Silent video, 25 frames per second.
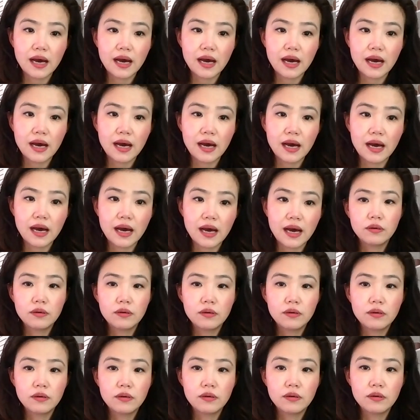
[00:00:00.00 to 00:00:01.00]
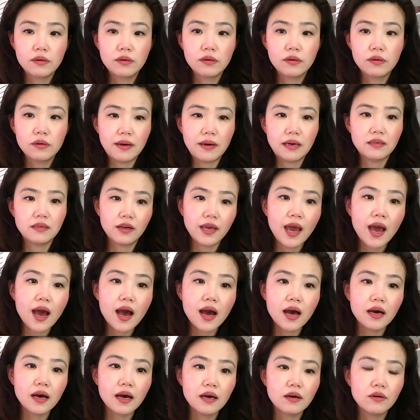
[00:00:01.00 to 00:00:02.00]
either information about their
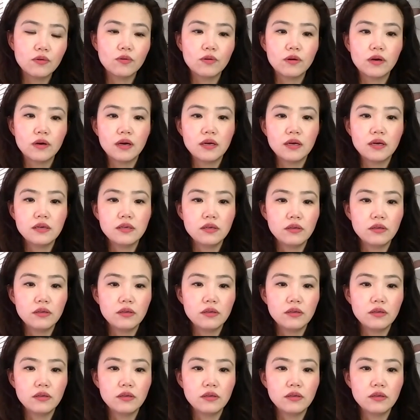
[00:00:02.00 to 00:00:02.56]
account or,